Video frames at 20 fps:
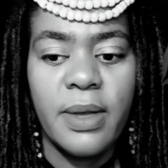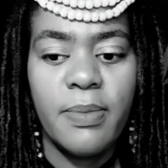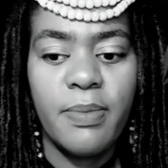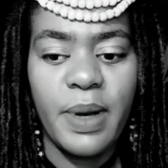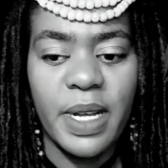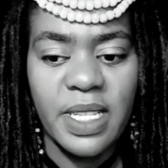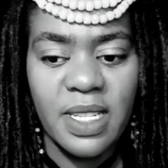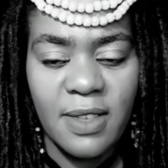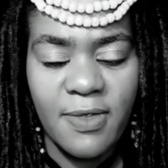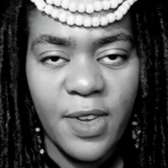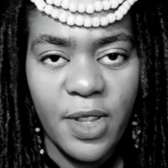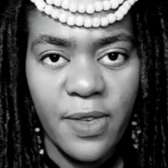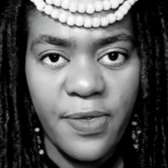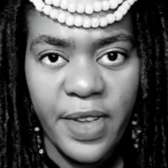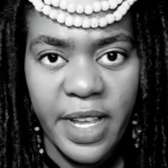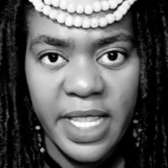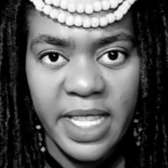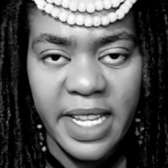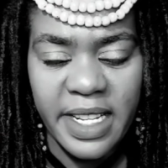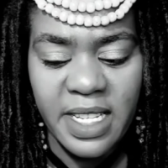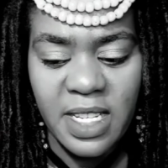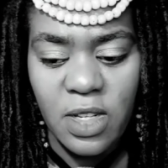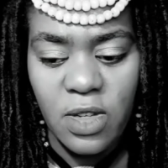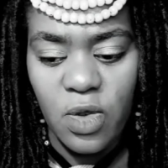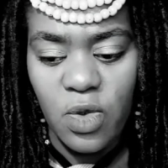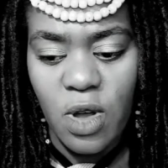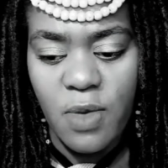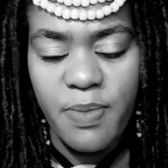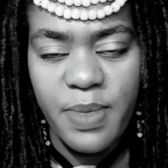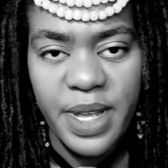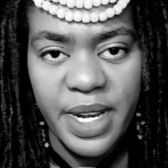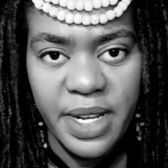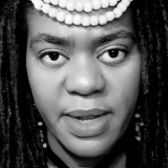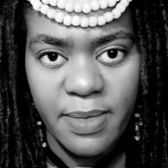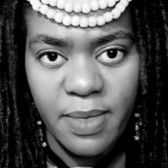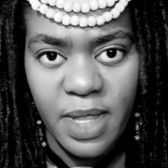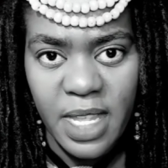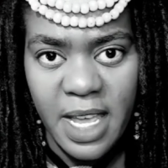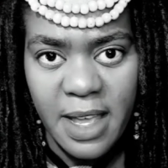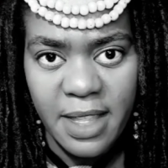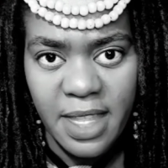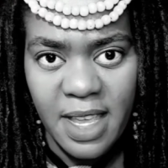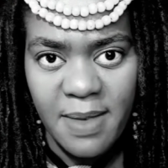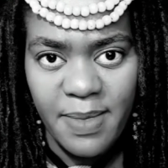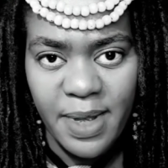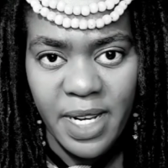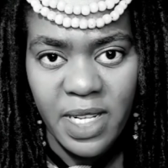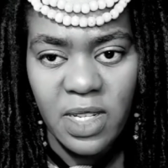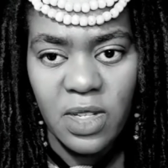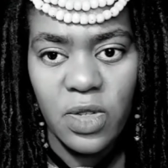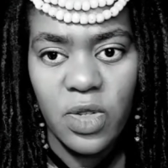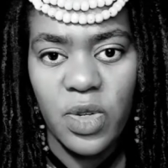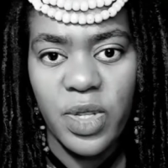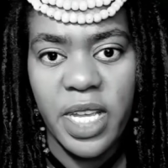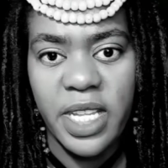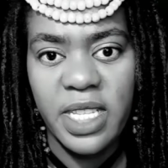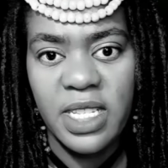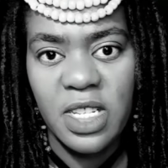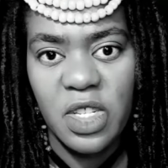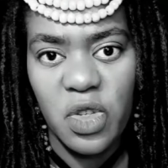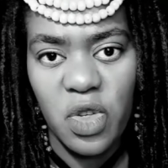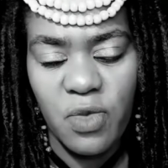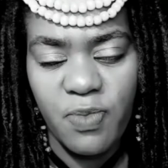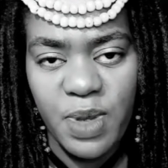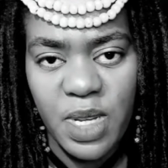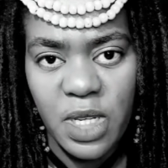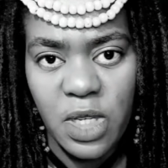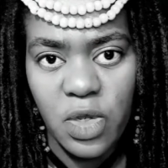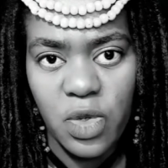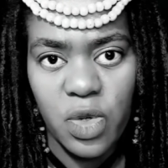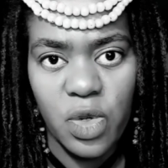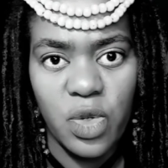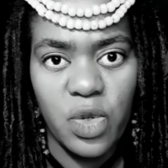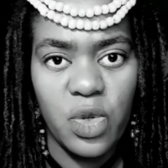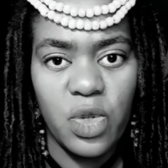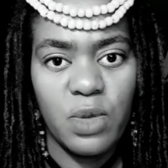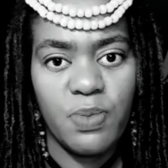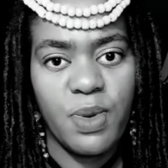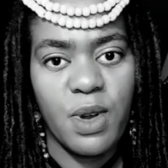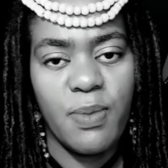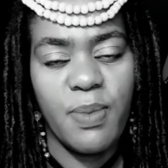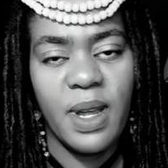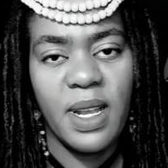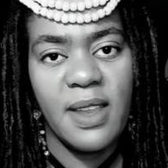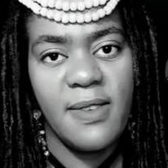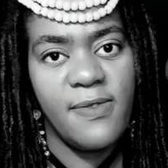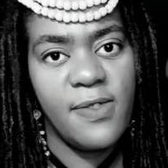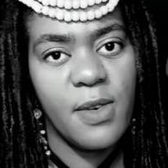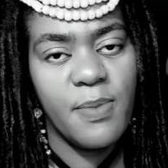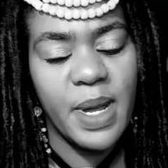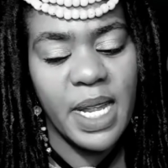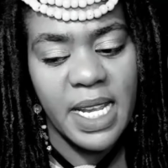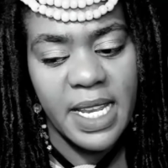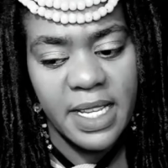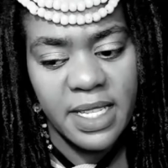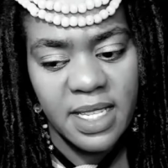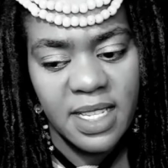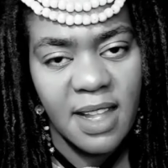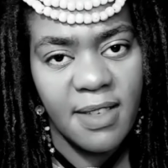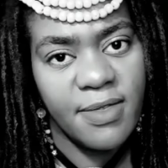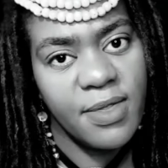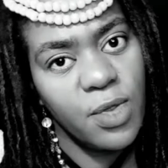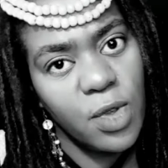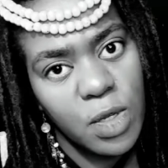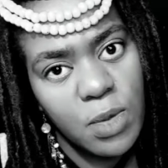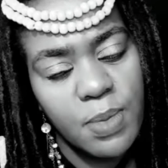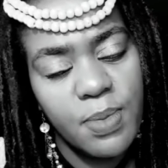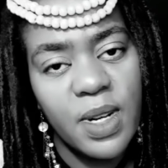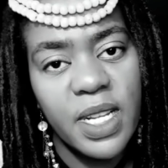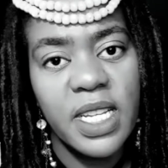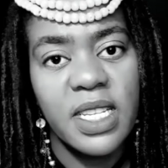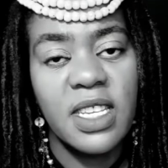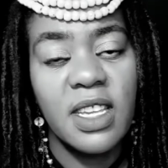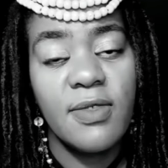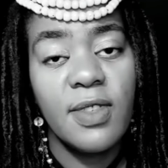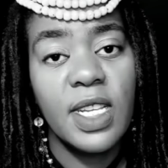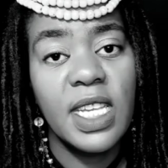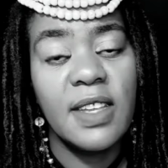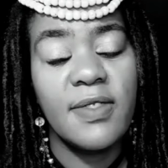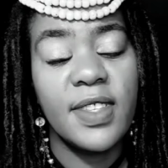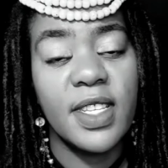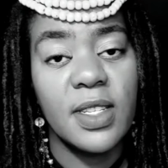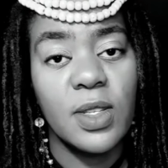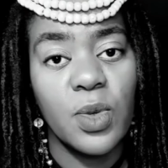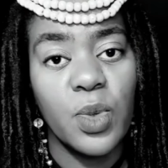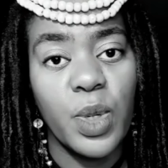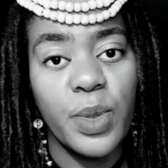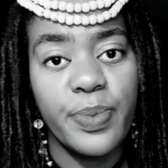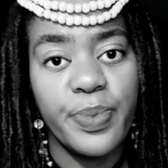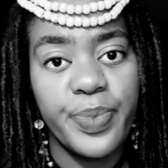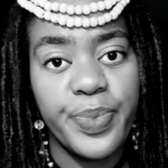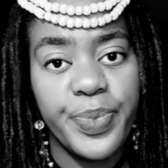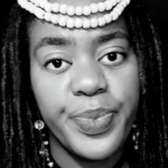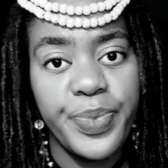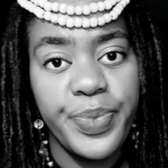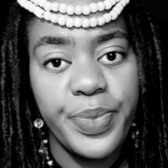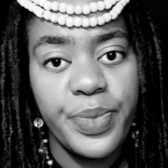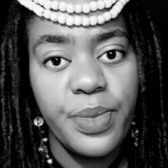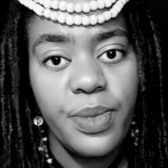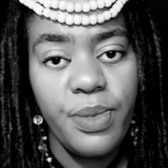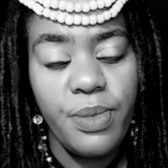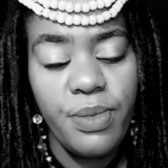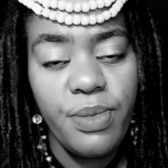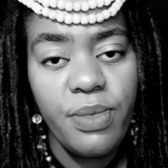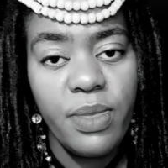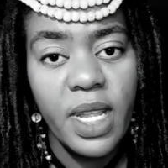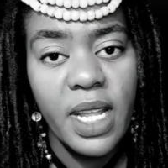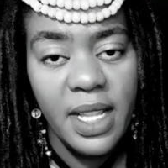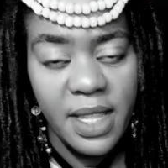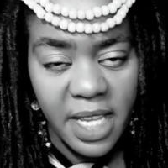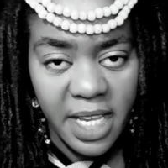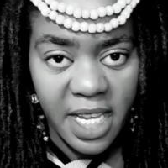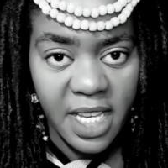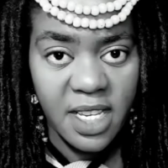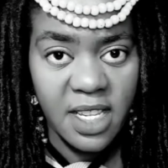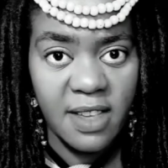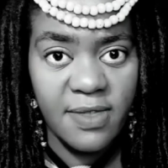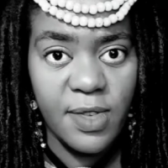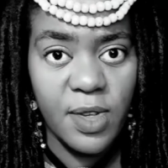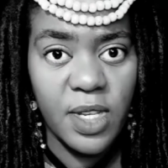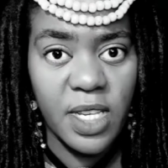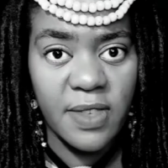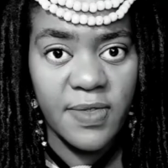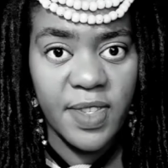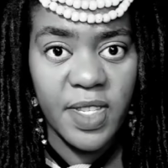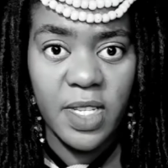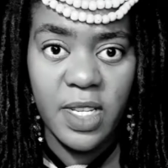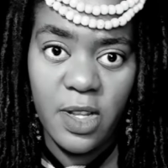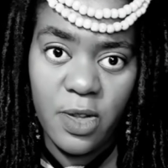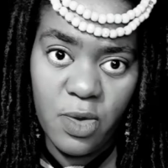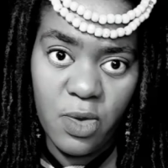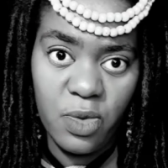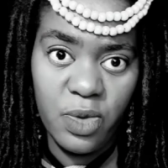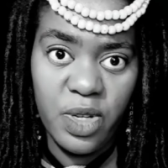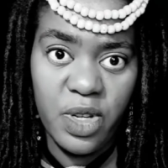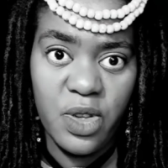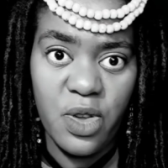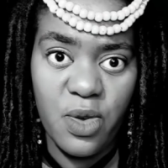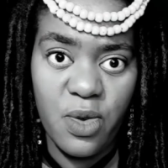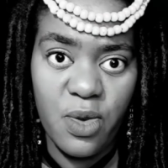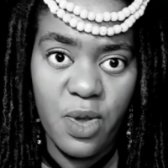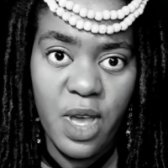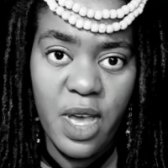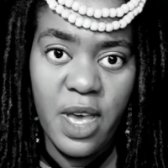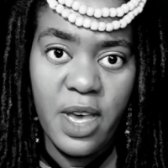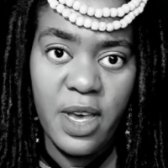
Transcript: but for the fact that you are married, they're married into that, you've been introduced properly, formally and stuff, those people can give you gifts as well. They can give you gifts, including your